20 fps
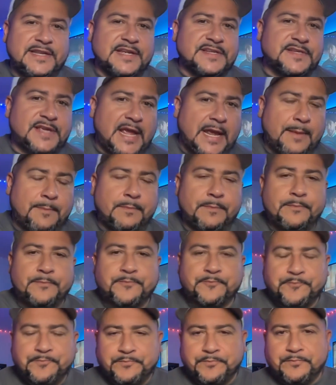this game.
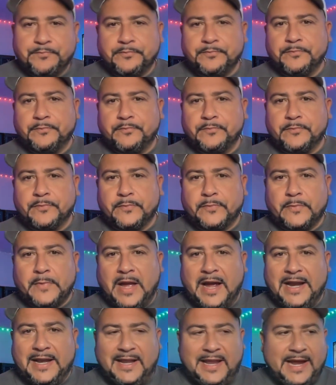
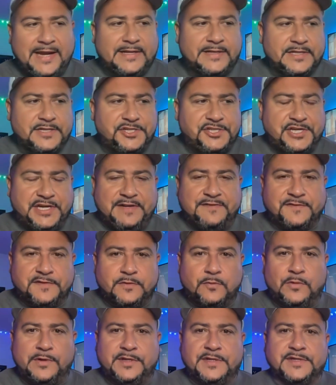I like the Chiefs
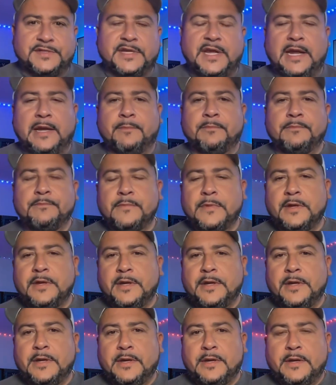to win this game
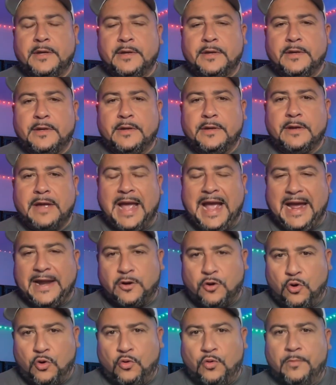at
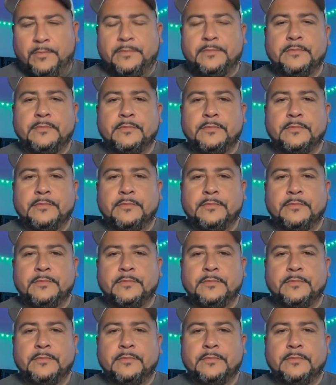home,